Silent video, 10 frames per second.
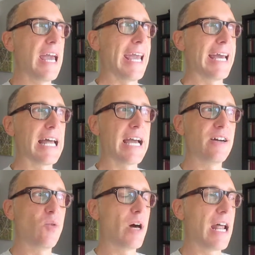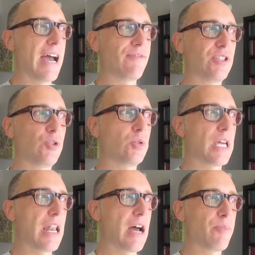And I don't want to have to
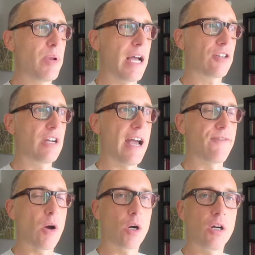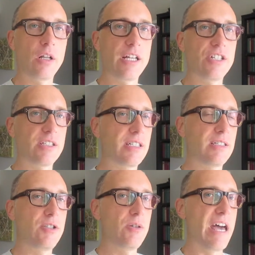get up an extra half hour early just to
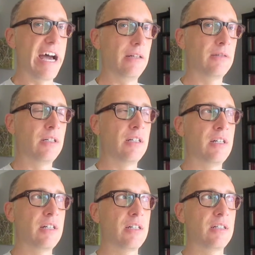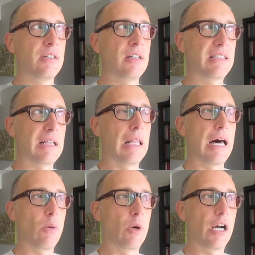do that. It's a
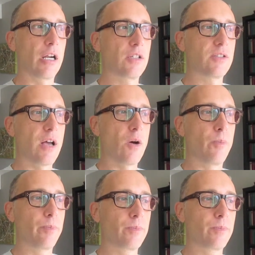lot of work, so